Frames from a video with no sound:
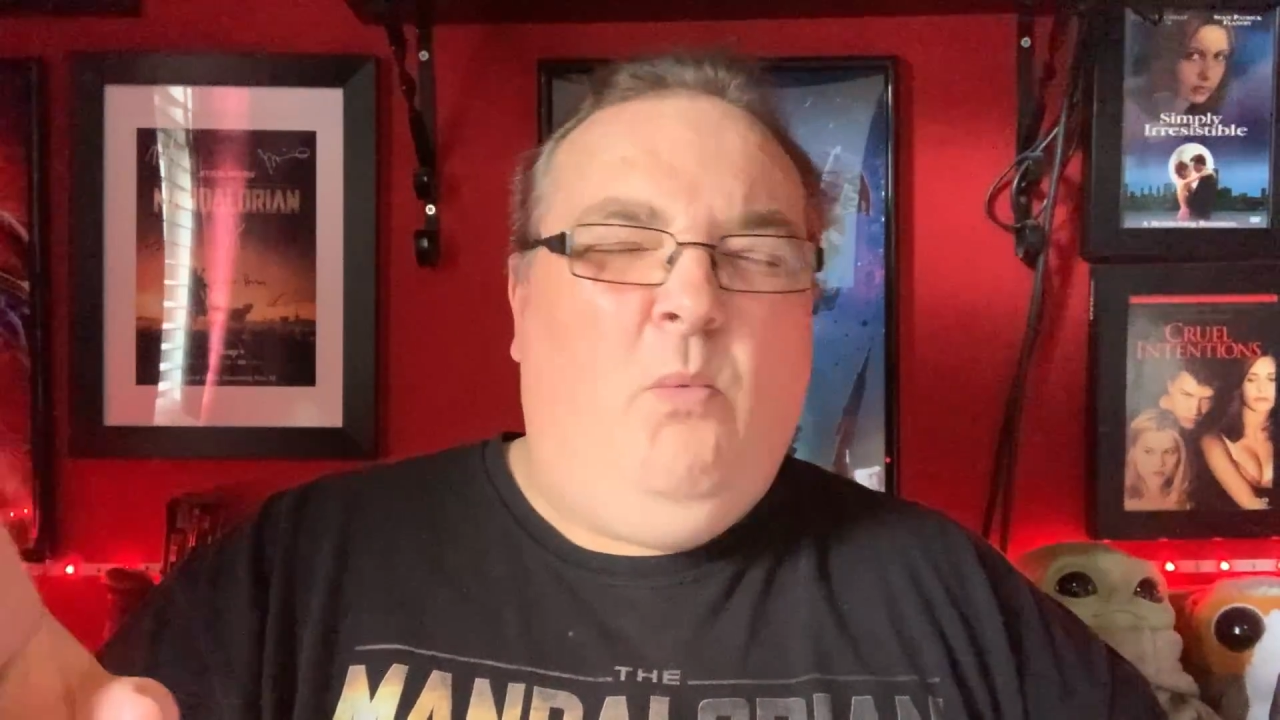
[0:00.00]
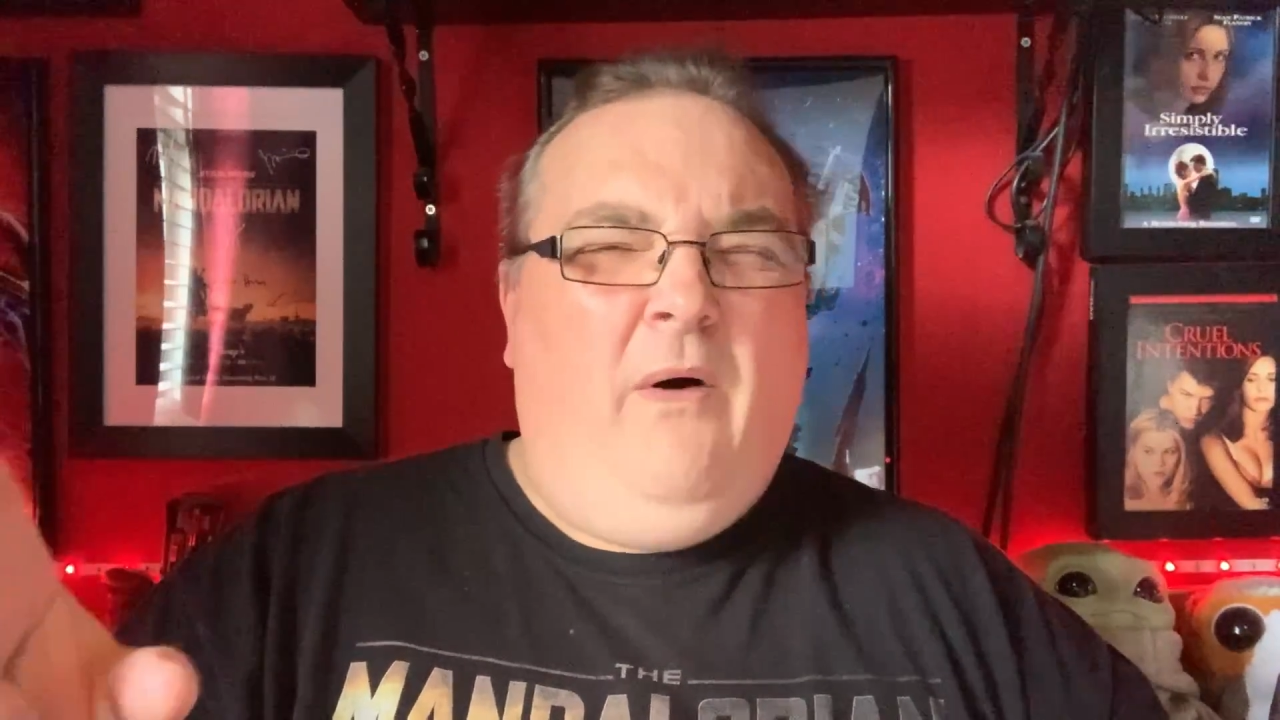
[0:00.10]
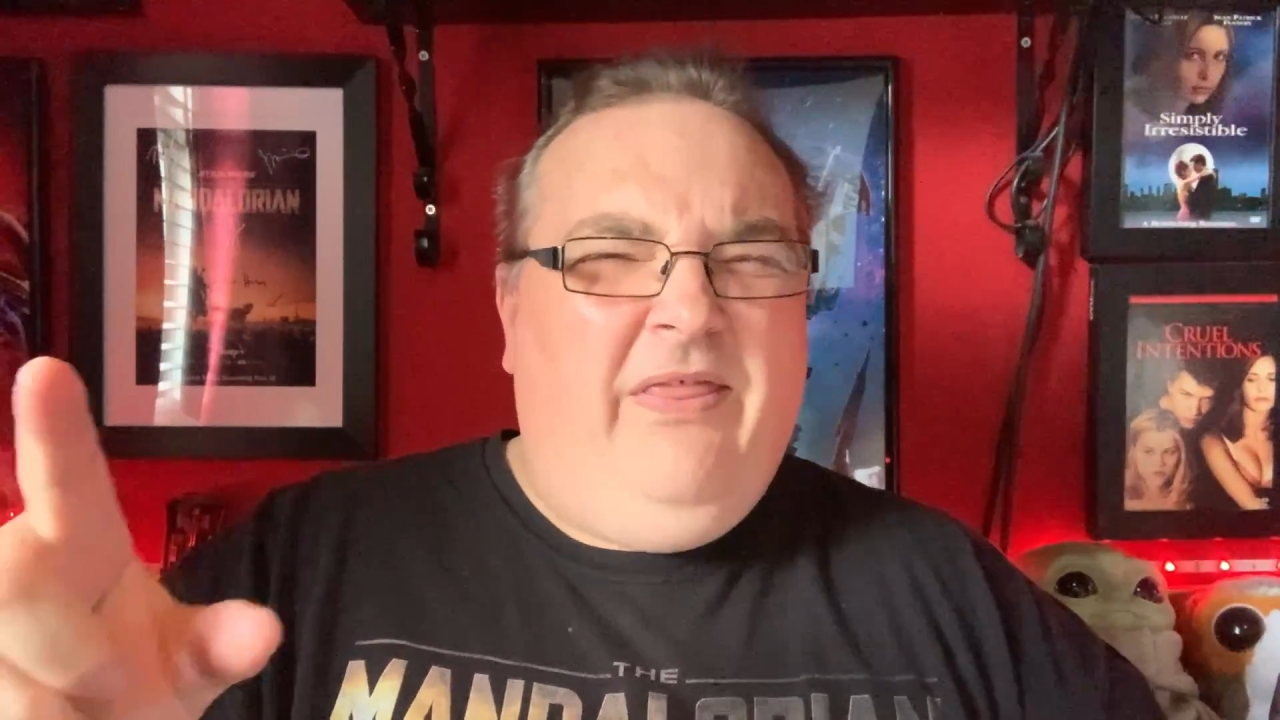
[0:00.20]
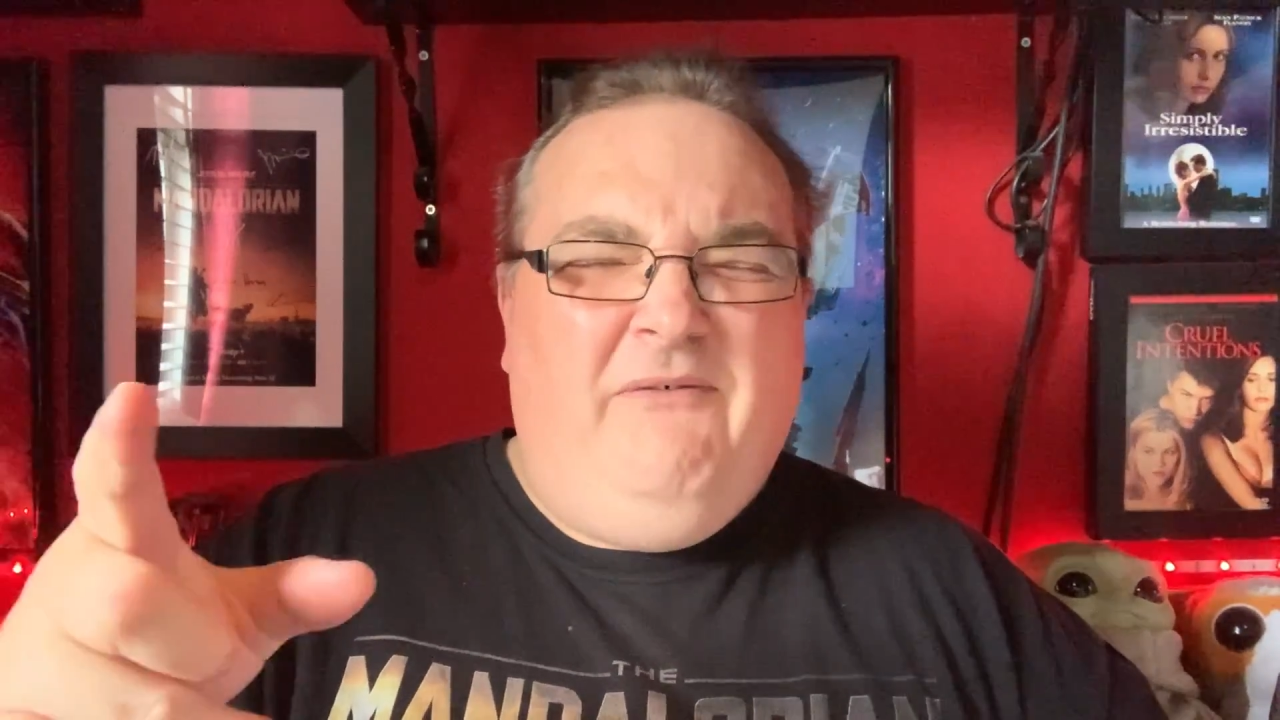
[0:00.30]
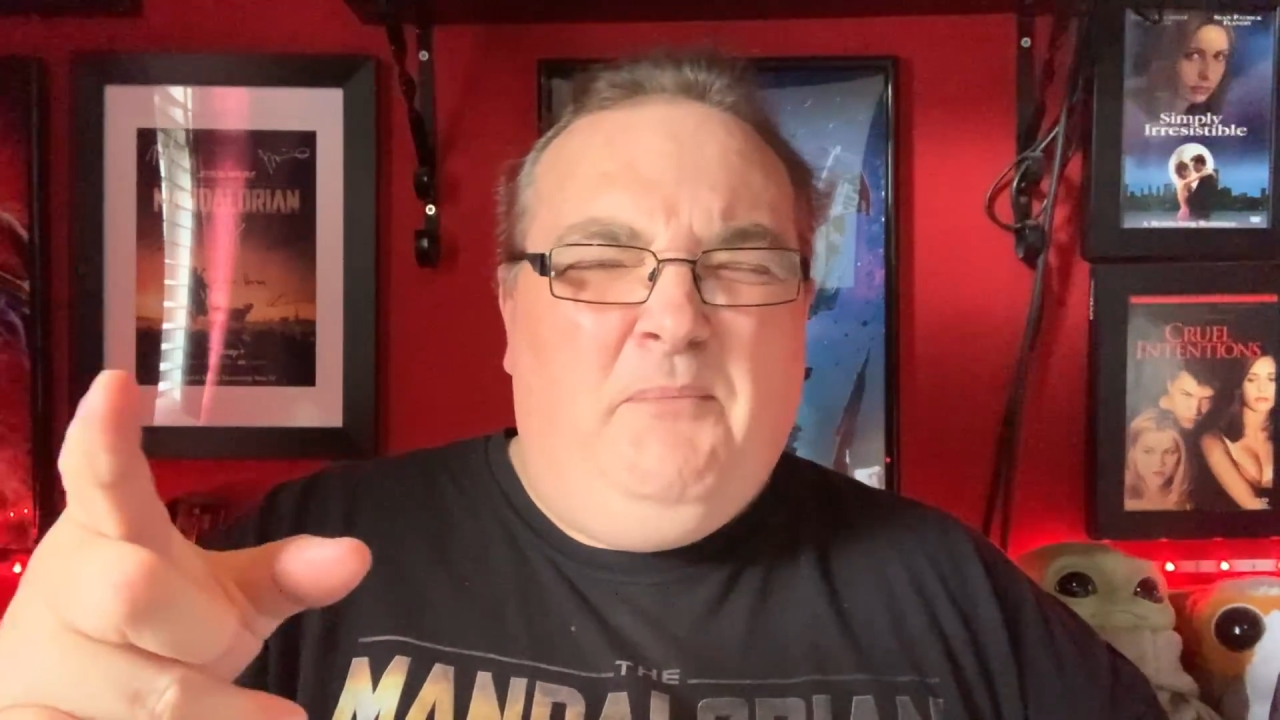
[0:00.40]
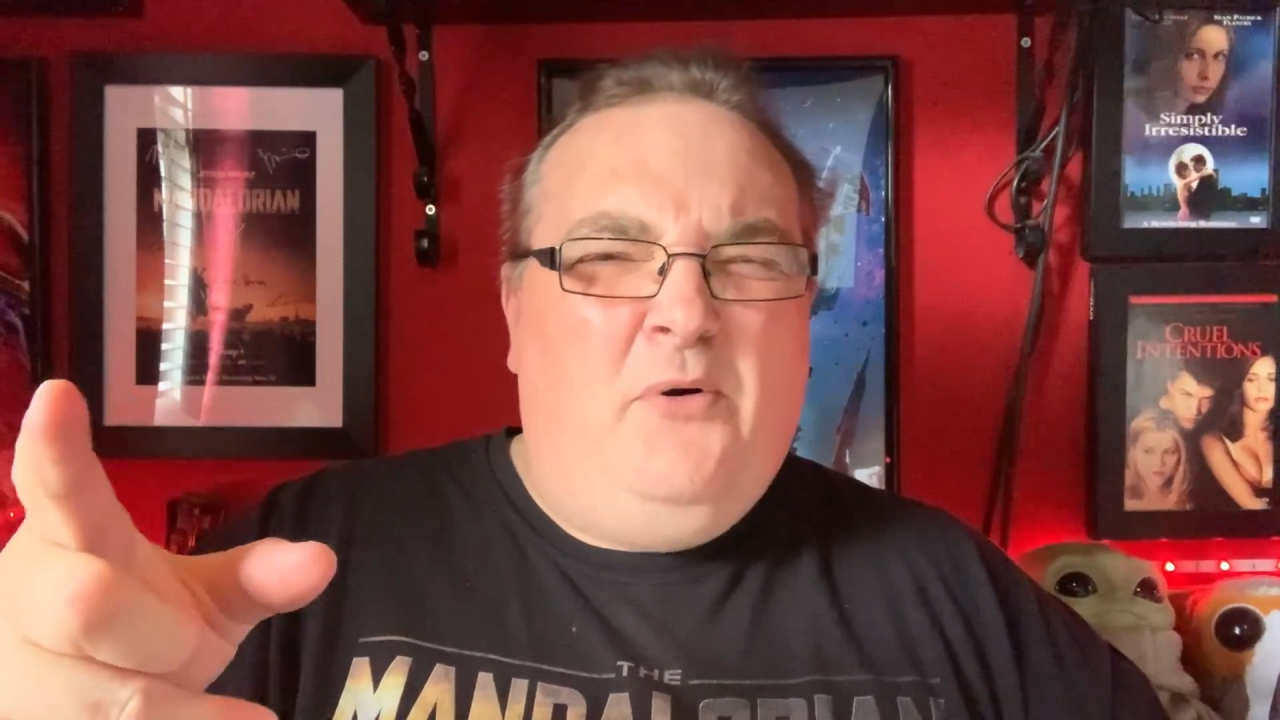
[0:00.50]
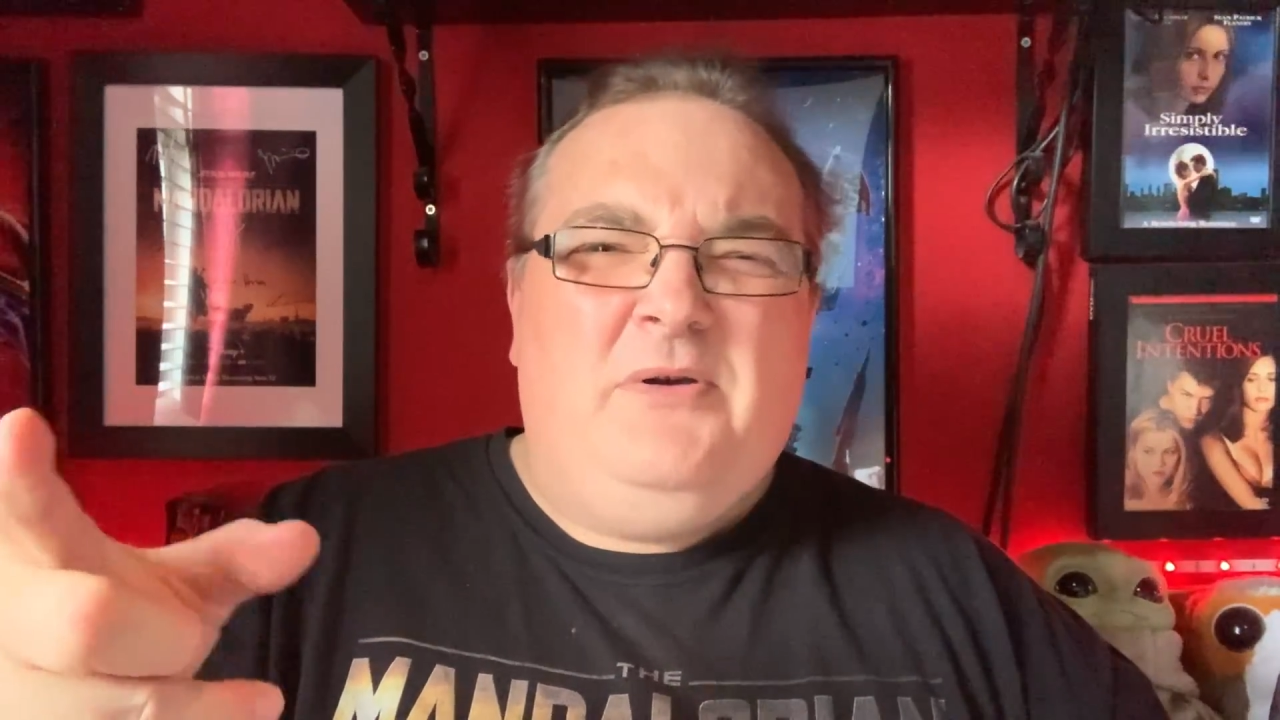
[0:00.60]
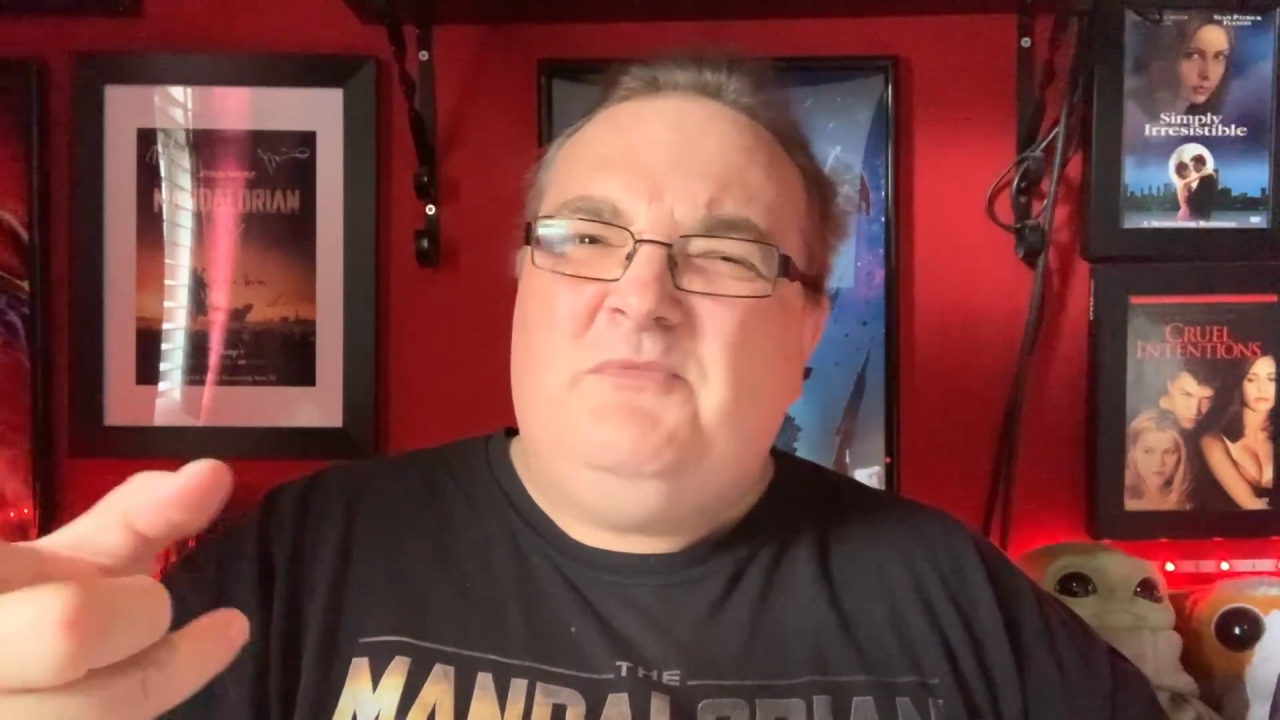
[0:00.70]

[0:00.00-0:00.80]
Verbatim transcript: What the point